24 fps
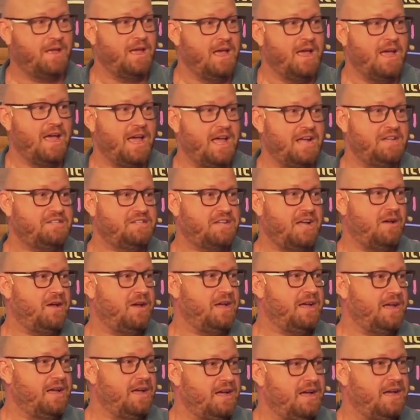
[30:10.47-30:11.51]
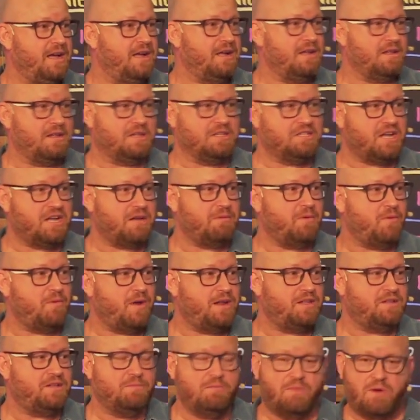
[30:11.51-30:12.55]
And he's going, is it going to be raining
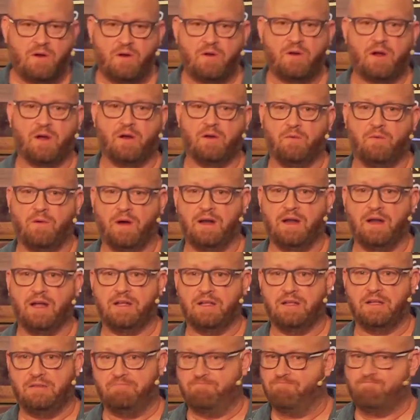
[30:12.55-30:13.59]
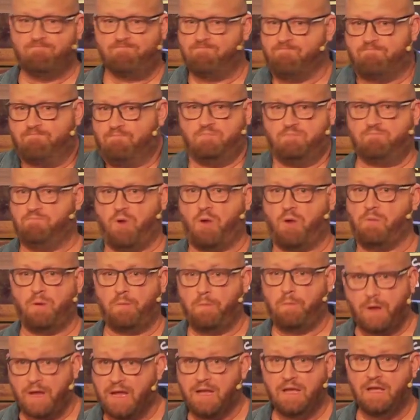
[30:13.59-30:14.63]
tomorrow, I wonder?
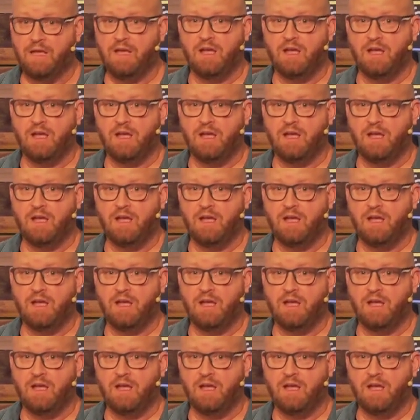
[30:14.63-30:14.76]
Probably.